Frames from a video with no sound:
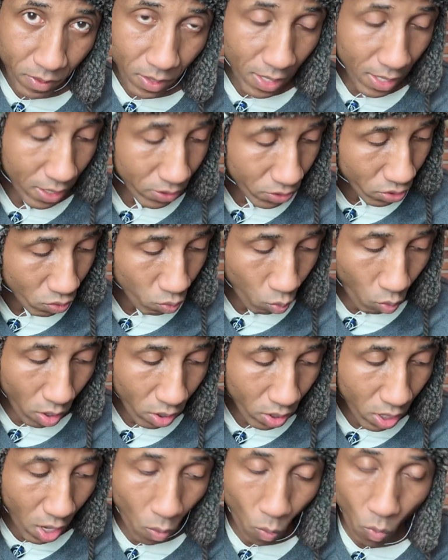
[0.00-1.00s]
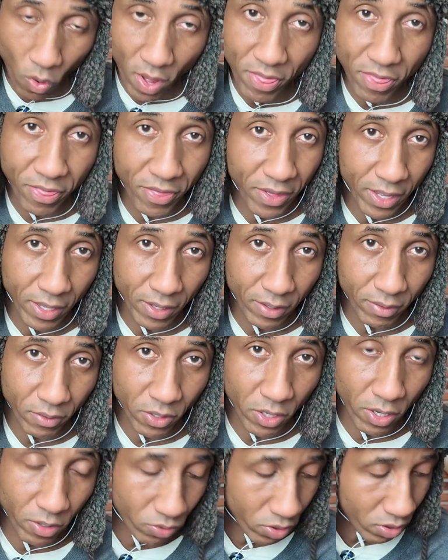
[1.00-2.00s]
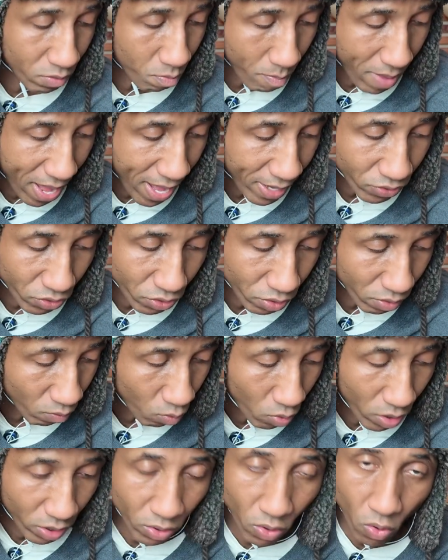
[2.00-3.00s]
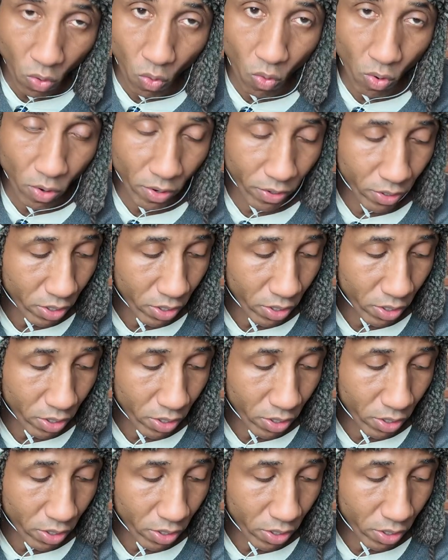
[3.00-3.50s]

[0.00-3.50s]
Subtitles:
just work on one thing, just master one chord,